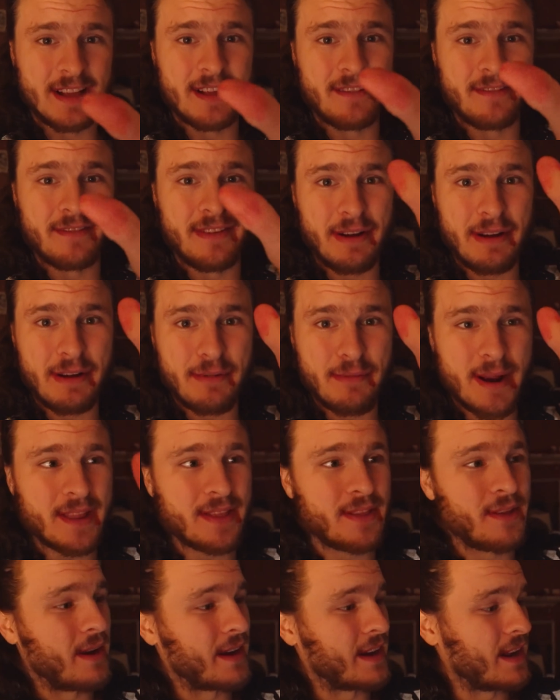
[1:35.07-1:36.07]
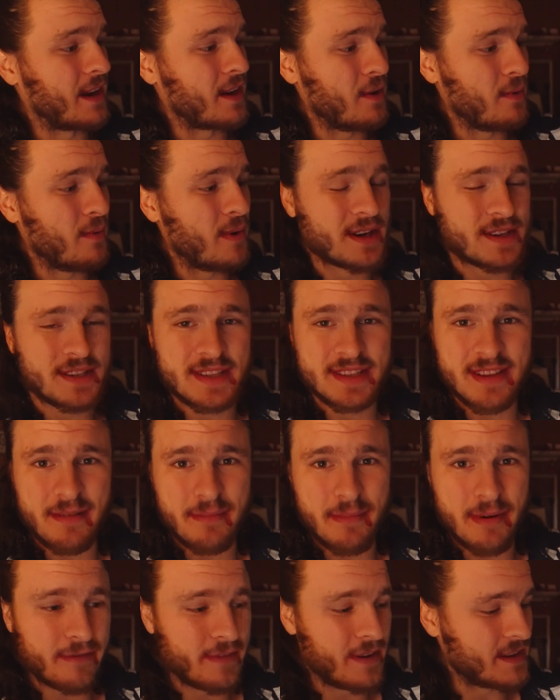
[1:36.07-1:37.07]
Very red though, I gotta go wash this off
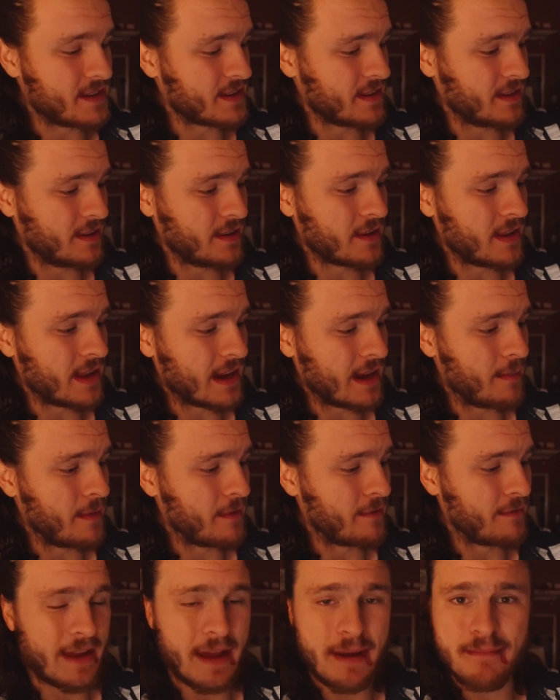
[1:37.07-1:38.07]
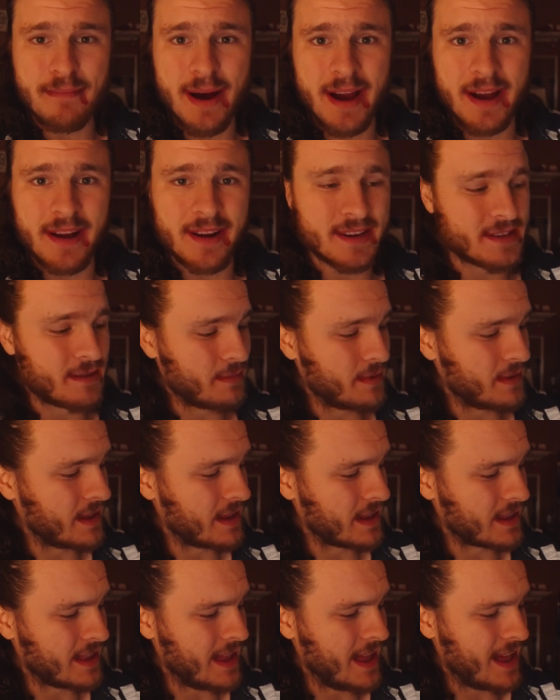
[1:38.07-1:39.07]
my face. It's gonna look like I'm a vampire or something
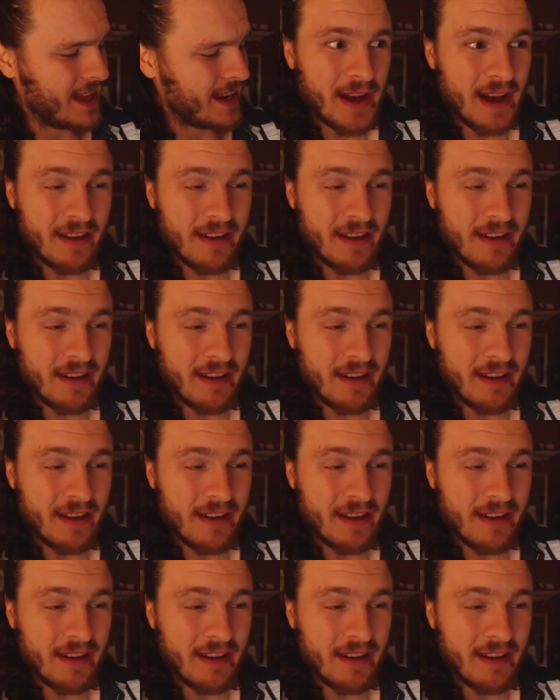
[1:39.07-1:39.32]
like that.